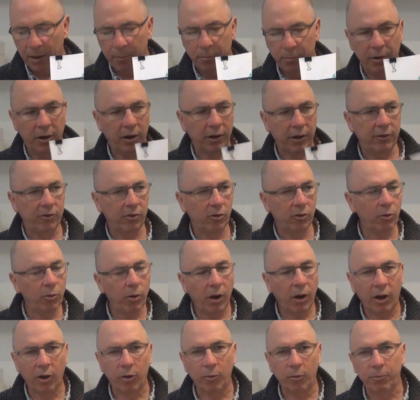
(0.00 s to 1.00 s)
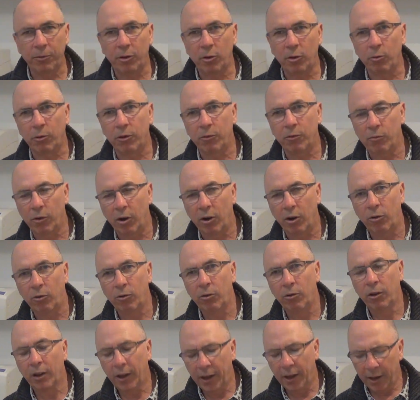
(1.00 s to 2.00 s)
But I do hope you
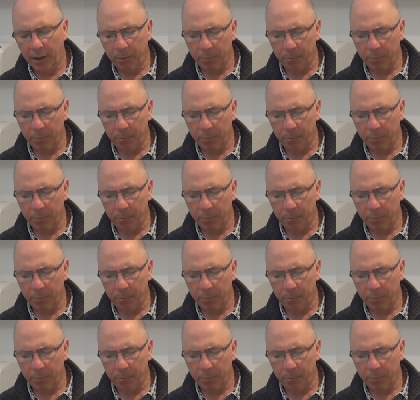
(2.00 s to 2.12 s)
enroll,